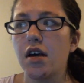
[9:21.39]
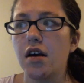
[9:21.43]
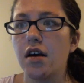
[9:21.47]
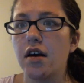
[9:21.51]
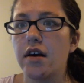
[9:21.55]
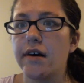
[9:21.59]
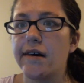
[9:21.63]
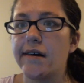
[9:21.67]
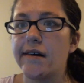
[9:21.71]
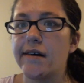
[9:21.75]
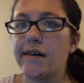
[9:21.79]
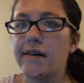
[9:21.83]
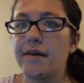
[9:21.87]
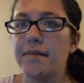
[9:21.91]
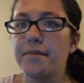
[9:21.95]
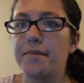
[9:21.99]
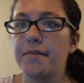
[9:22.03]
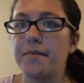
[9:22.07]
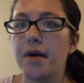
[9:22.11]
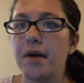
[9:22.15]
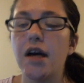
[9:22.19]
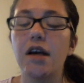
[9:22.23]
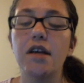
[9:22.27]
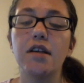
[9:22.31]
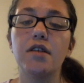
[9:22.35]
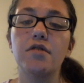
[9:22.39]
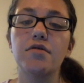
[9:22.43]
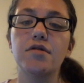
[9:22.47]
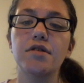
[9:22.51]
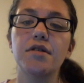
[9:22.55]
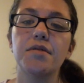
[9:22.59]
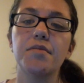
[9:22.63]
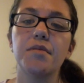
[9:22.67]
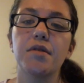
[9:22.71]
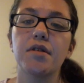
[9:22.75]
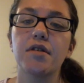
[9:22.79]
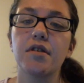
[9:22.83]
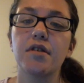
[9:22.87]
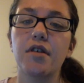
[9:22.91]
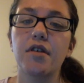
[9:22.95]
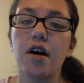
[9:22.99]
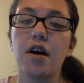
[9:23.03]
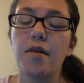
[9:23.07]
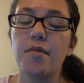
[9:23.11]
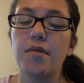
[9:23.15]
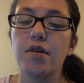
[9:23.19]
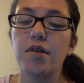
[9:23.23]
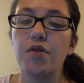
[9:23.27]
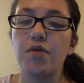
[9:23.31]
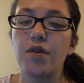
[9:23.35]
I know some of the
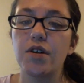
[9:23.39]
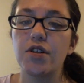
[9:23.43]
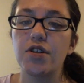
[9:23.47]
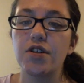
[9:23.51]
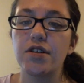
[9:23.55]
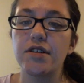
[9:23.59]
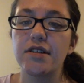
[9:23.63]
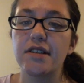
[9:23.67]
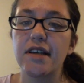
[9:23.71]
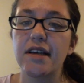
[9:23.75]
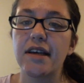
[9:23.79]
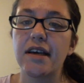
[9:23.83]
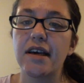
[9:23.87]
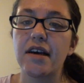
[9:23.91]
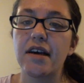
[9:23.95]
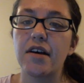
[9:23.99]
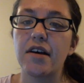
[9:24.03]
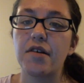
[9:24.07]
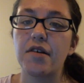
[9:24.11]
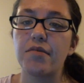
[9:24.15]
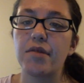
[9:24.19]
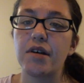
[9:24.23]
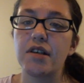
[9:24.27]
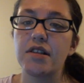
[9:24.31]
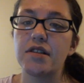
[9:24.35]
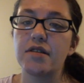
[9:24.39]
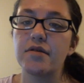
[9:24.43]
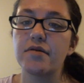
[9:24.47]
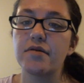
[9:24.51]
common questions I get on my